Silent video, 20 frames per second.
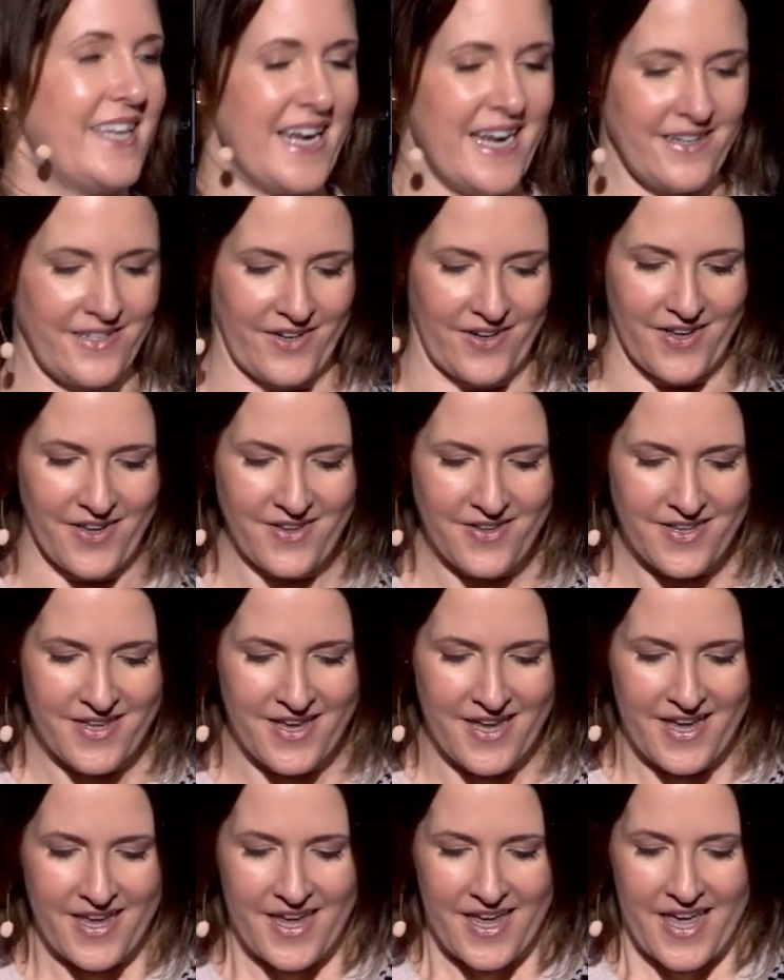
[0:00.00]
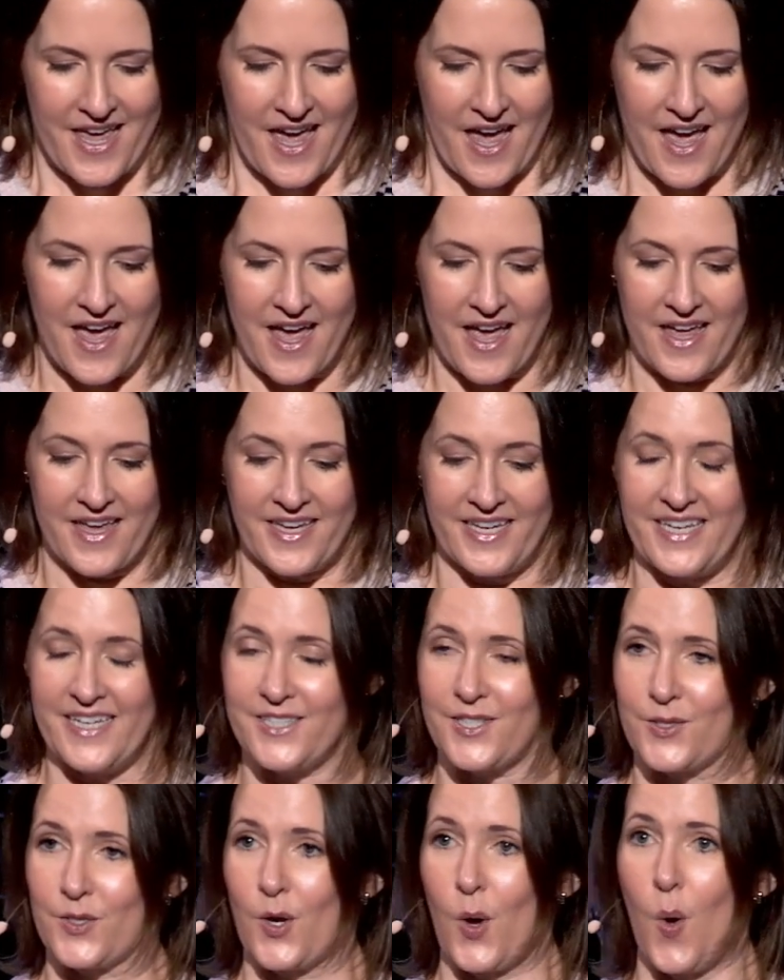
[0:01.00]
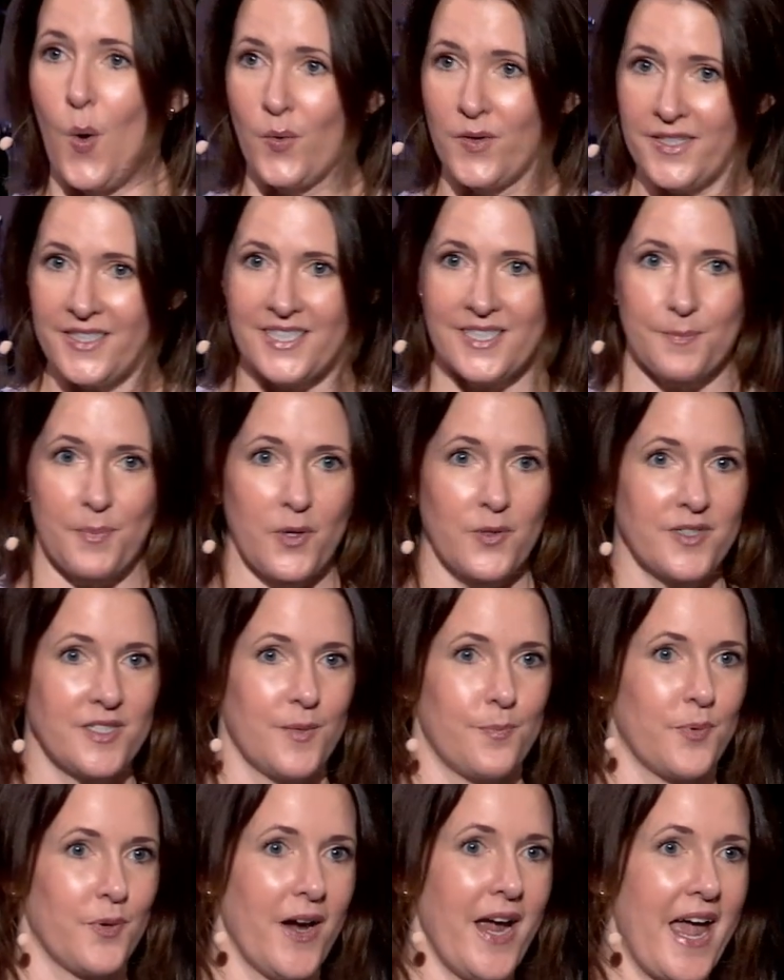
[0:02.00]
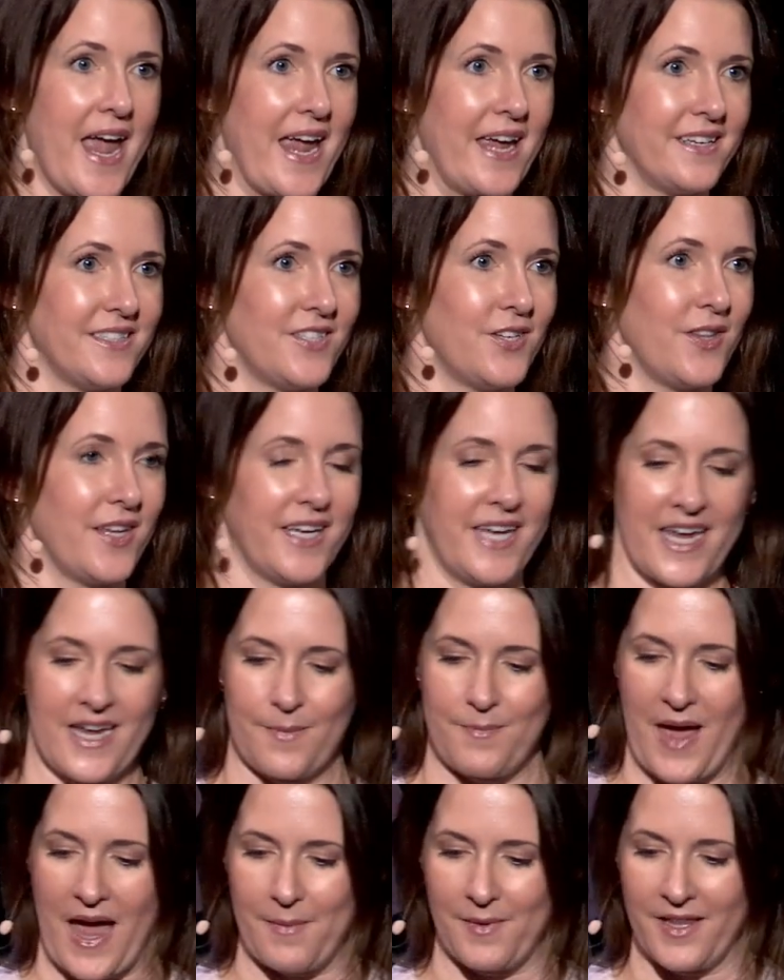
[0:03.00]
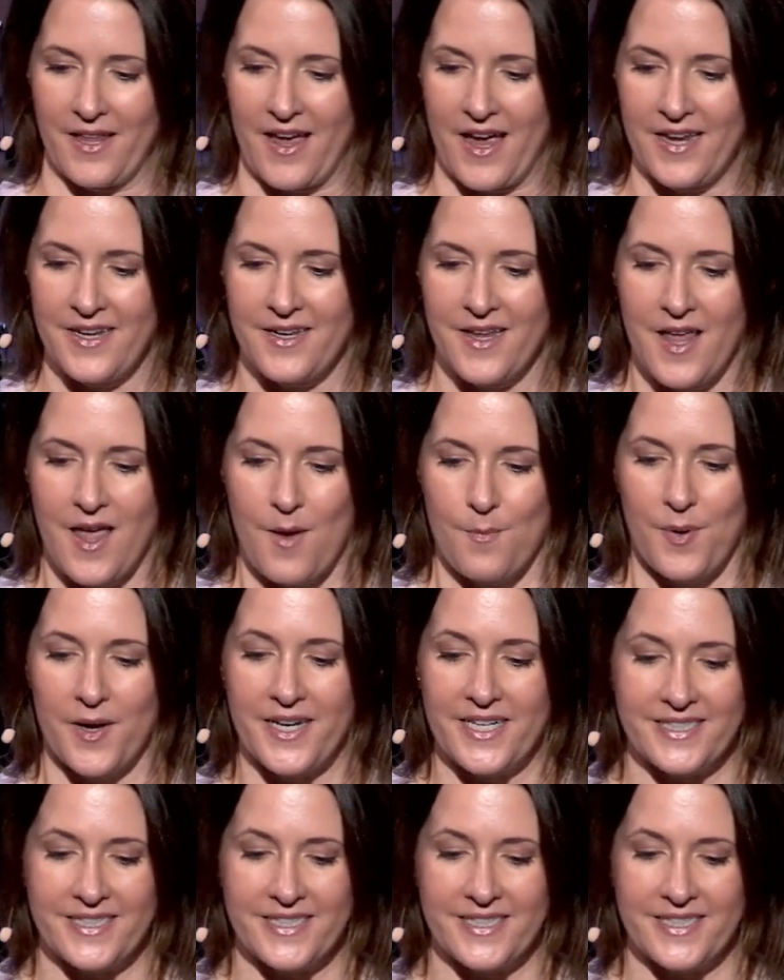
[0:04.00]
Daniel, he's only supposed to pray to the king of Babylon, but